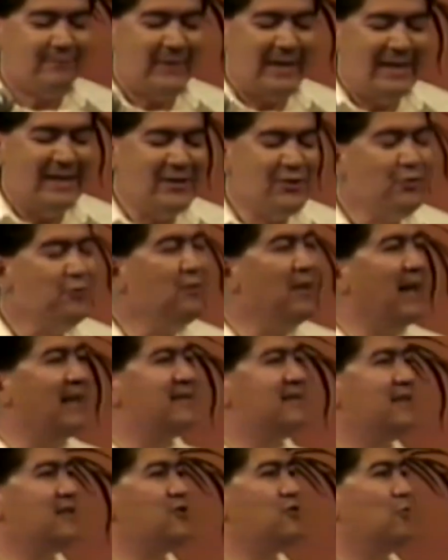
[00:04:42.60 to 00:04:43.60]
into
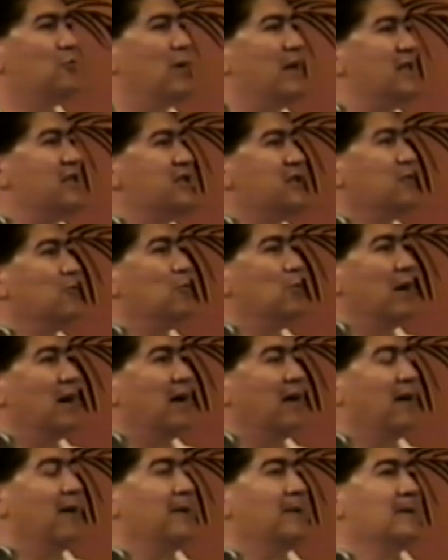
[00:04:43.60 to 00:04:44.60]
that situation
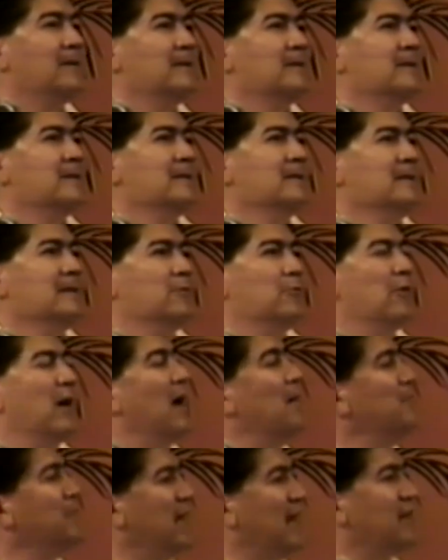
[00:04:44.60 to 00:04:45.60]
where where
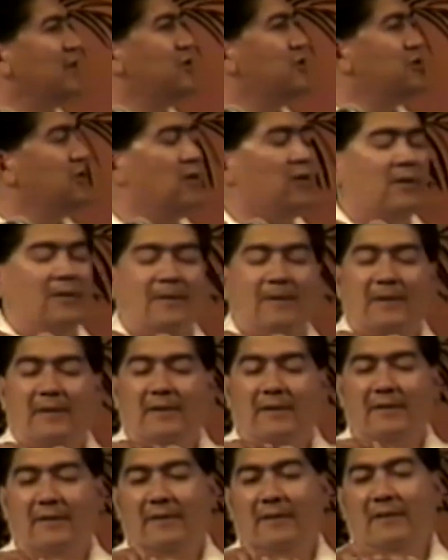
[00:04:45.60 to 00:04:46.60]
I'm not sure
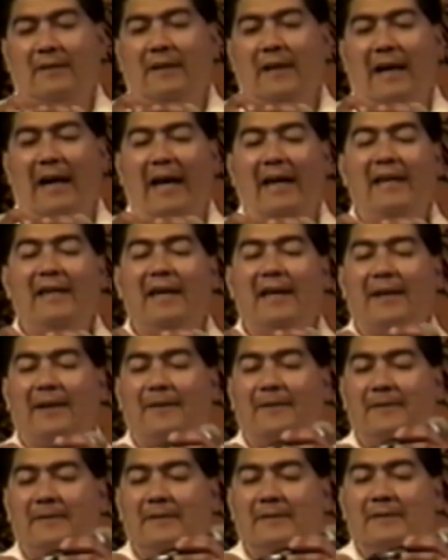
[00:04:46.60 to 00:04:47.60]
I
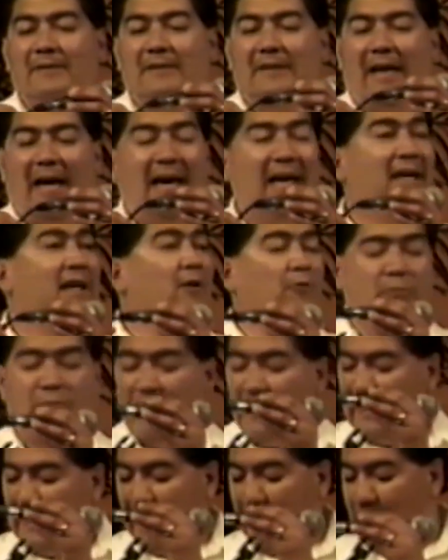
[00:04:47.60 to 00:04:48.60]
get, I get
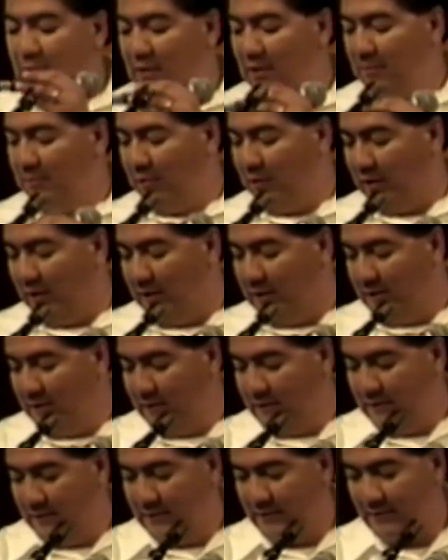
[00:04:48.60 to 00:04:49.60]
really irritable.
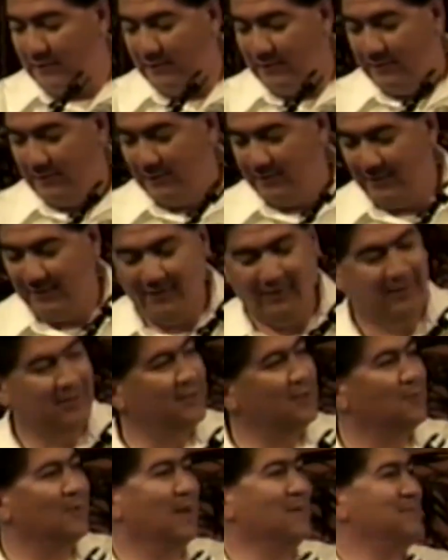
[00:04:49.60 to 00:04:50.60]

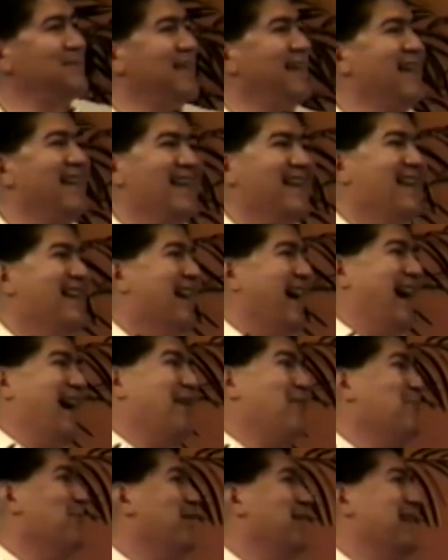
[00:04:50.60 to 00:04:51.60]
You know what I'm saying? I
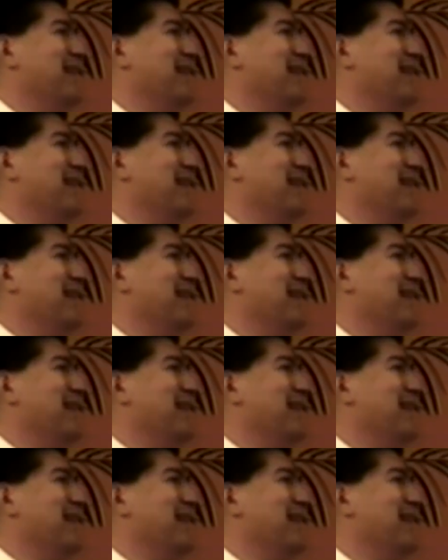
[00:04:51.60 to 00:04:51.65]
don't want